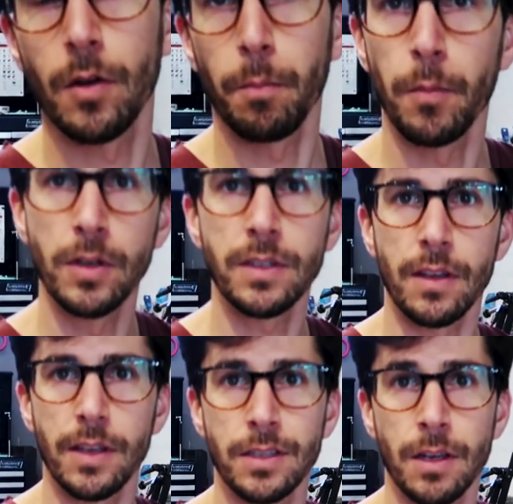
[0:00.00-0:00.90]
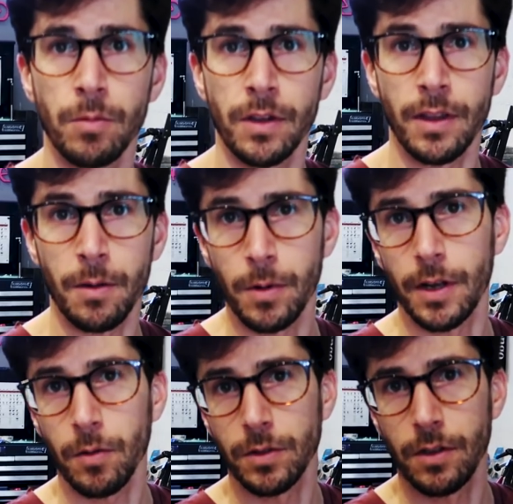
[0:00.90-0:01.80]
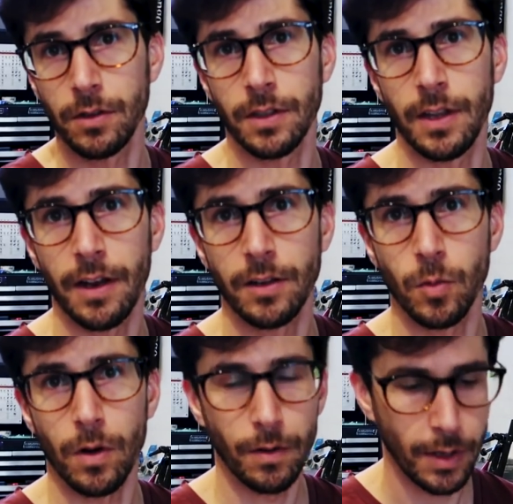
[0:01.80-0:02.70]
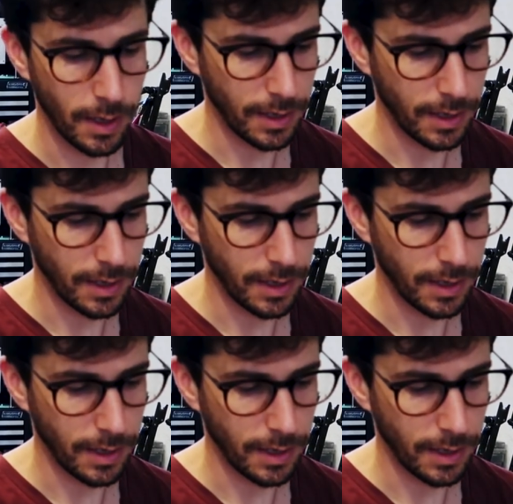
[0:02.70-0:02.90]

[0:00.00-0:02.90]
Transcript: So most of the assembly in their bike was using that as well.